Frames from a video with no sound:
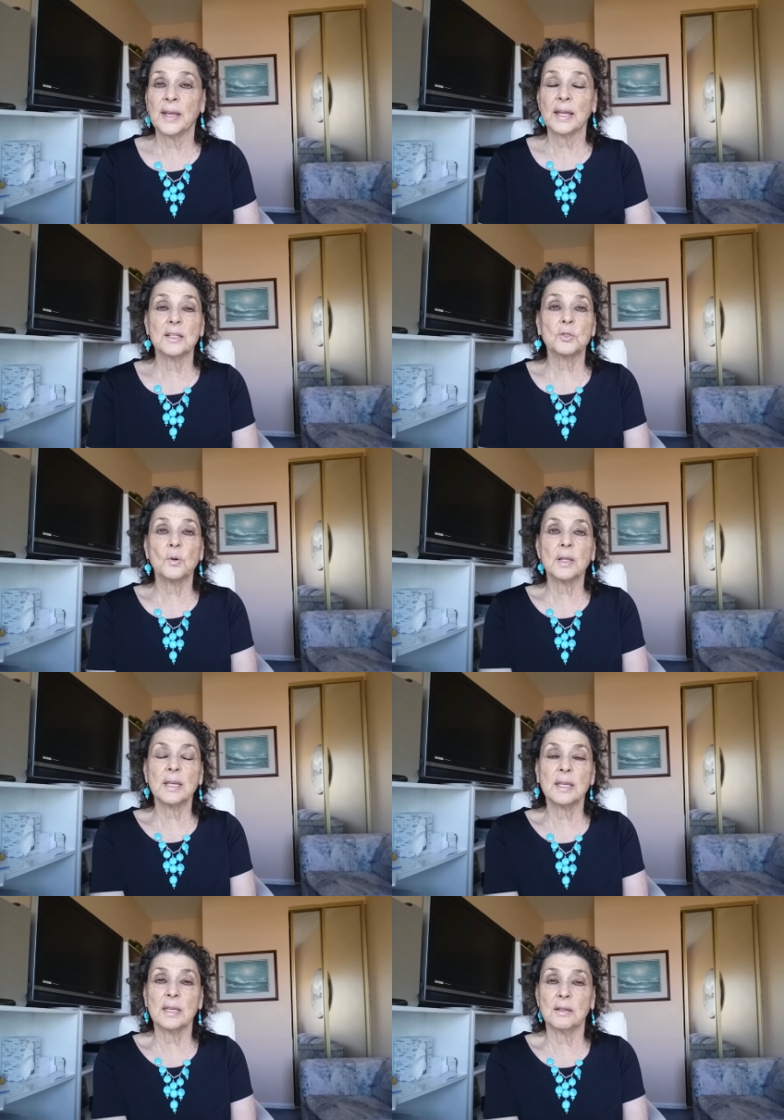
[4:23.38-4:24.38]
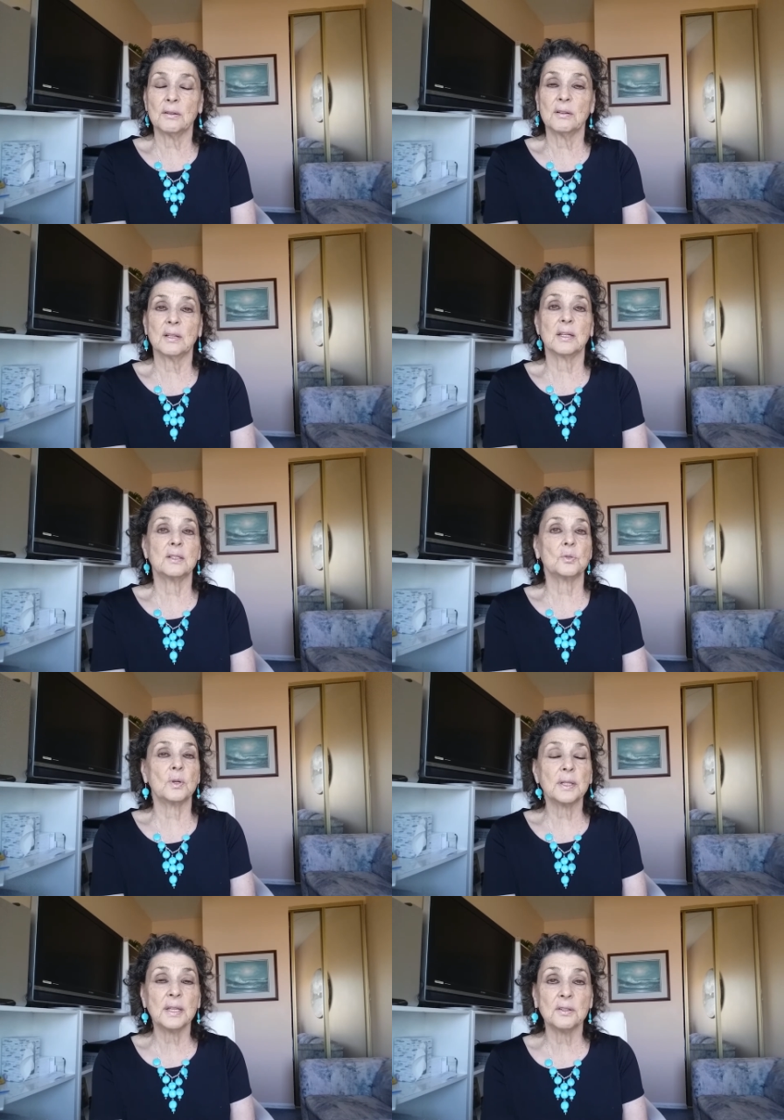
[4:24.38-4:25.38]
It's all here. It's
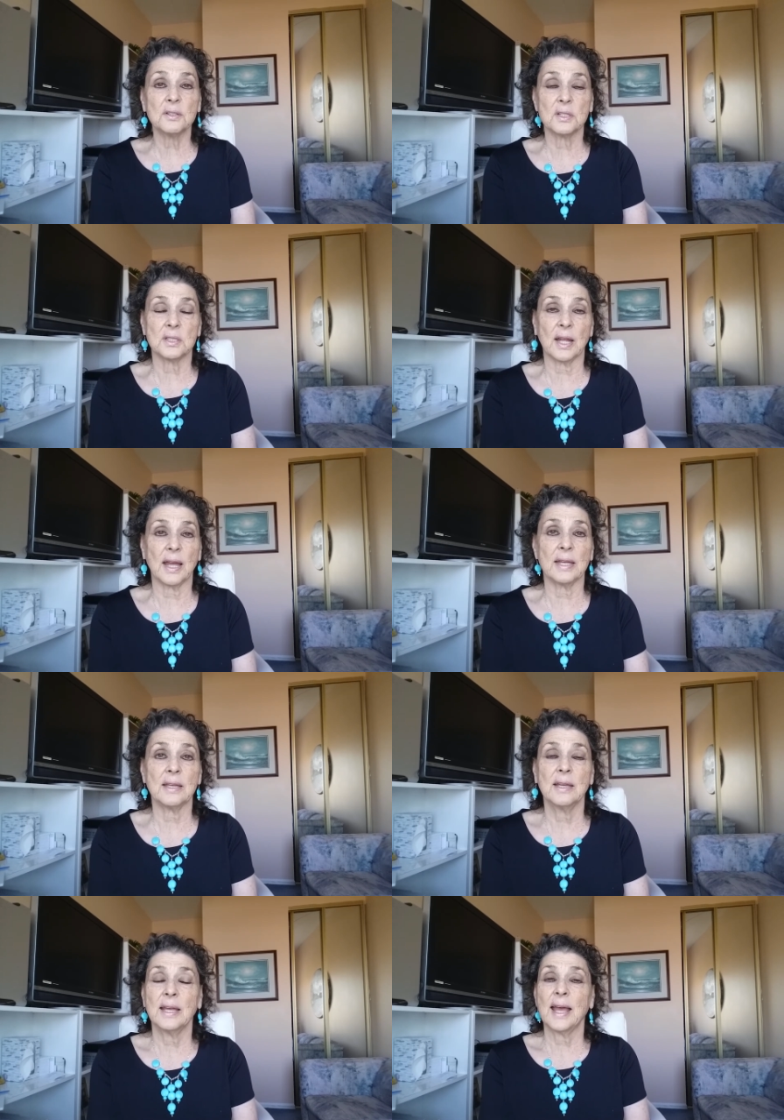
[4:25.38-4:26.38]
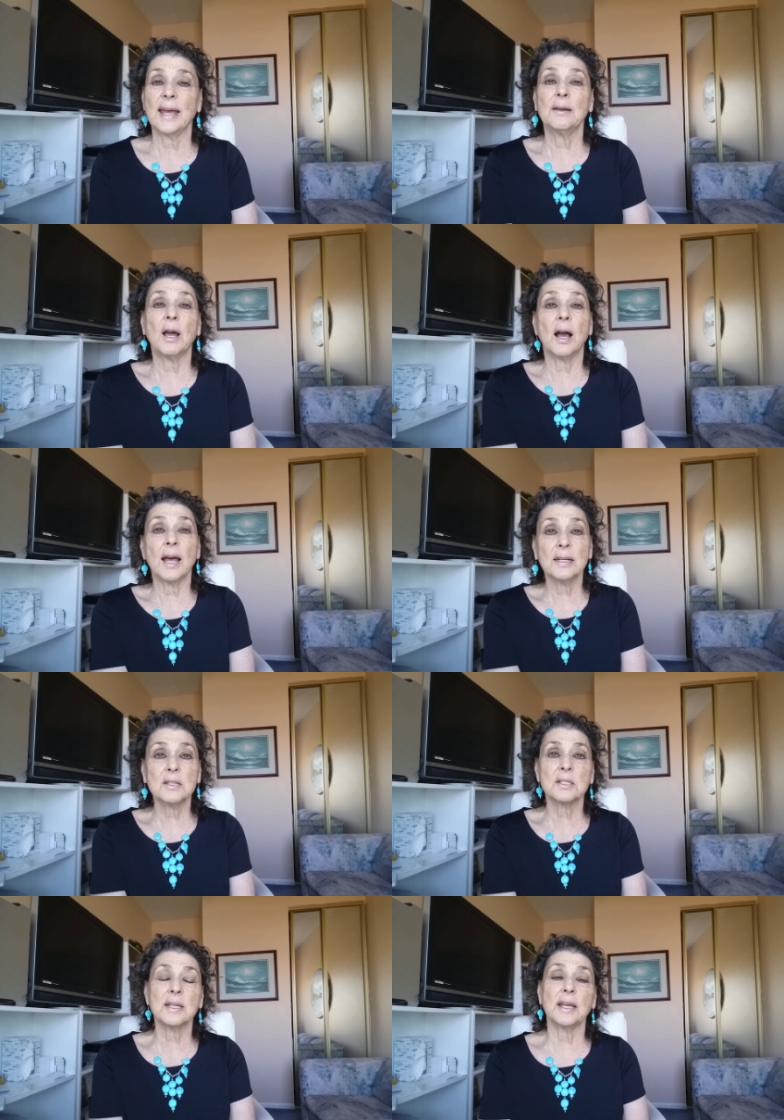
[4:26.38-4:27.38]
all here to stay. And
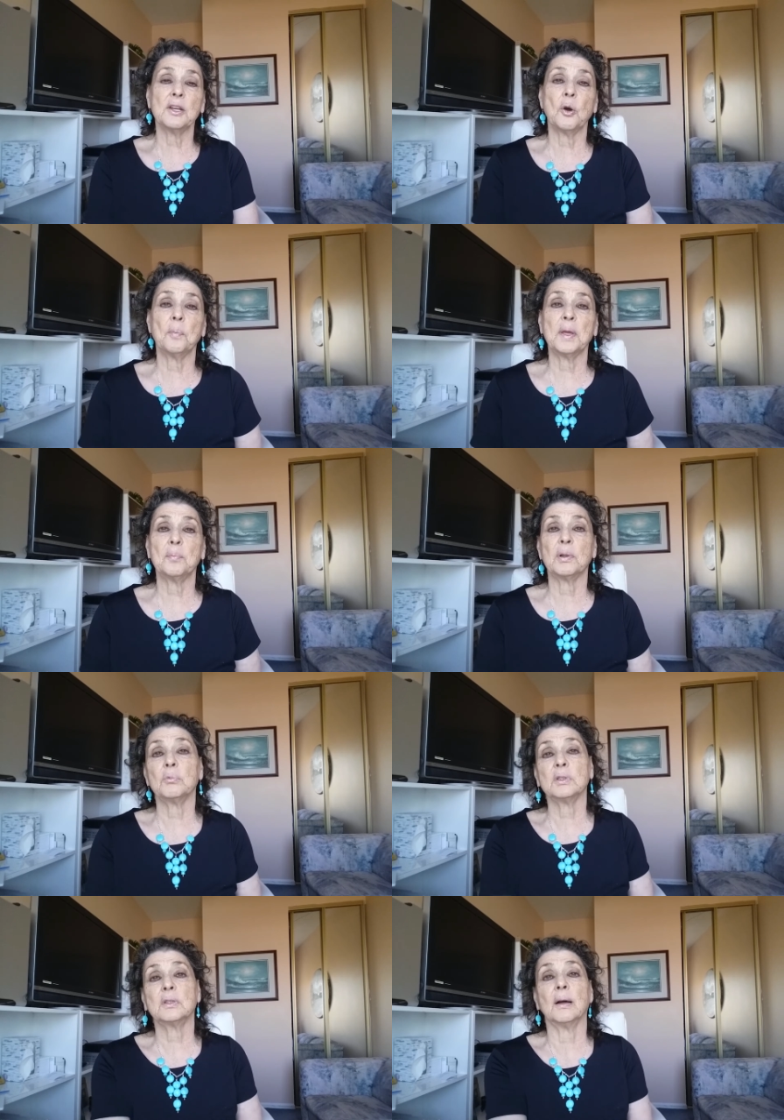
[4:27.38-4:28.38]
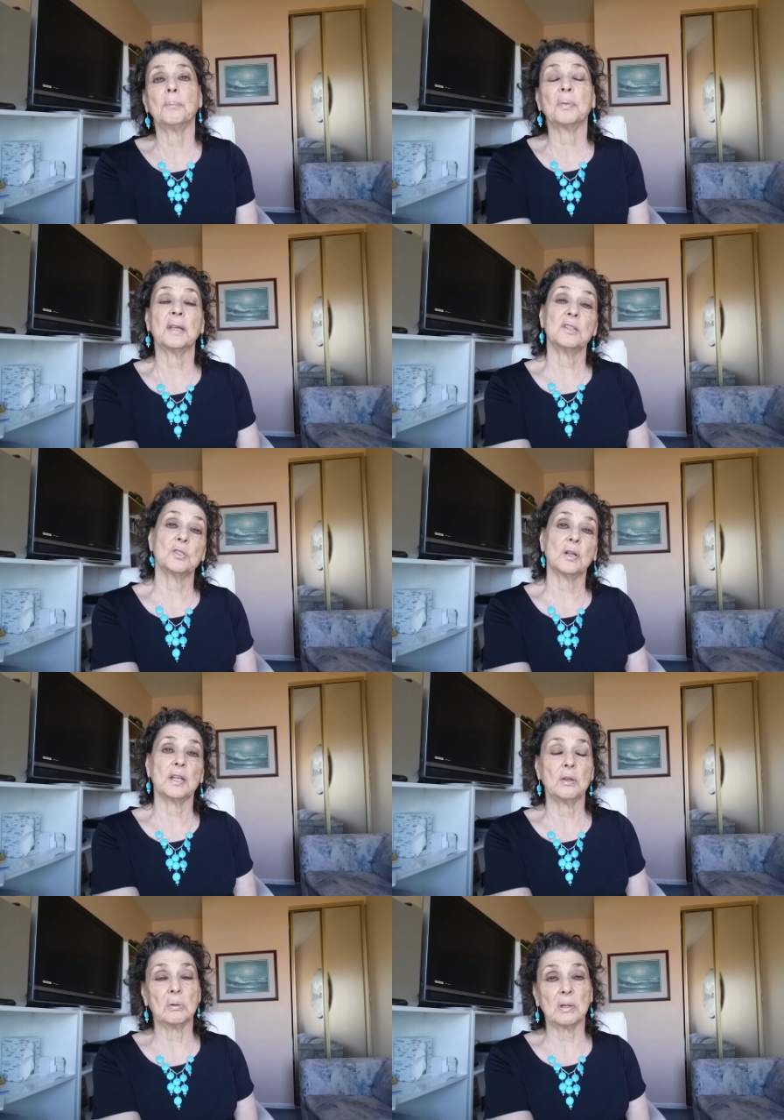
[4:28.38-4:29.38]
honestly, I know people will dump things
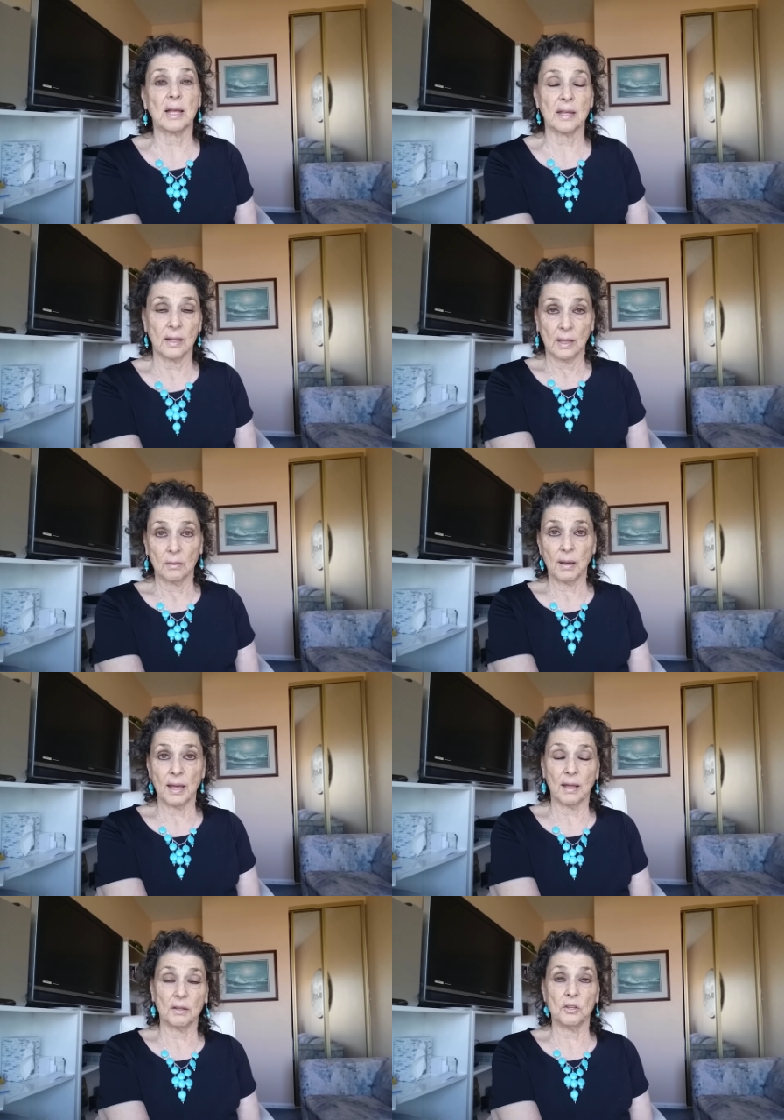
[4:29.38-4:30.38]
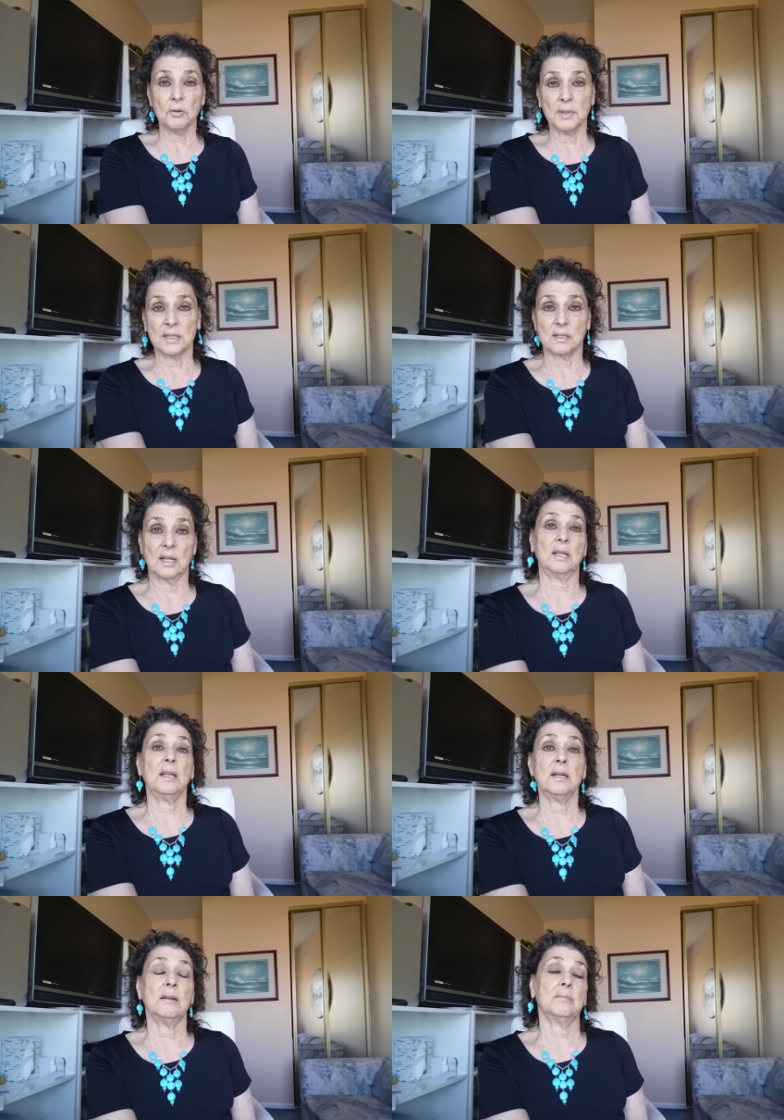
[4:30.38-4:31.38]
on you like, well, humans did
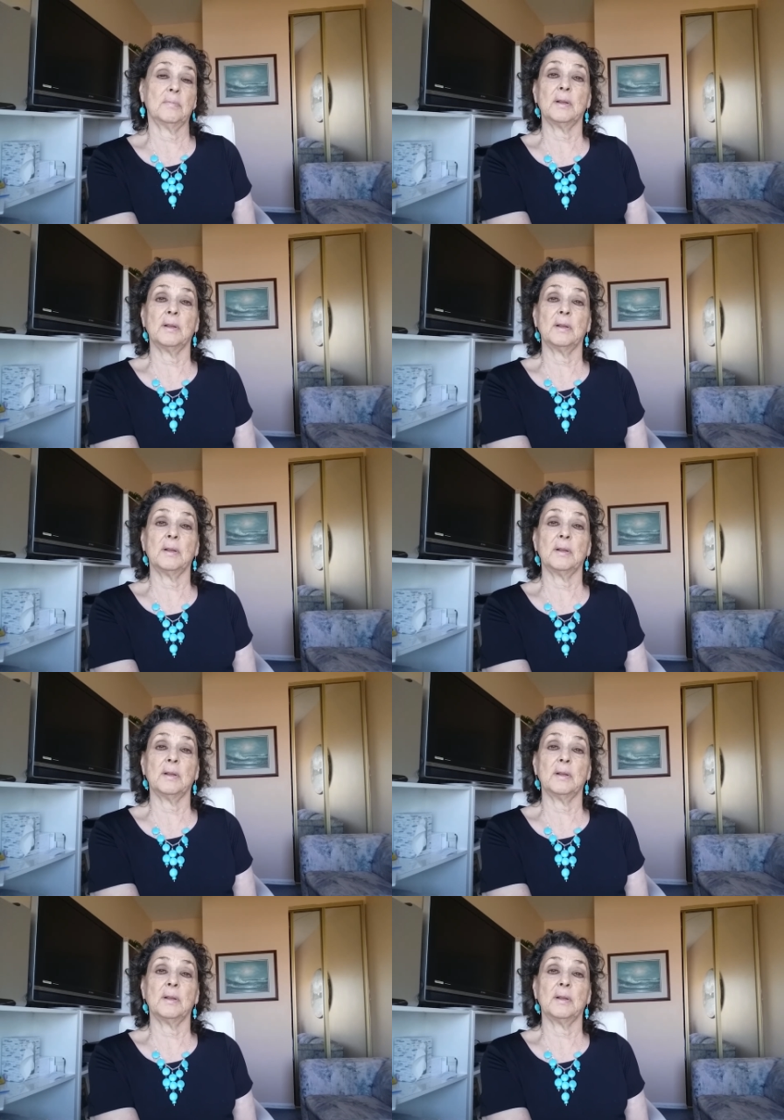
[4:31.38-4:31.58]
it.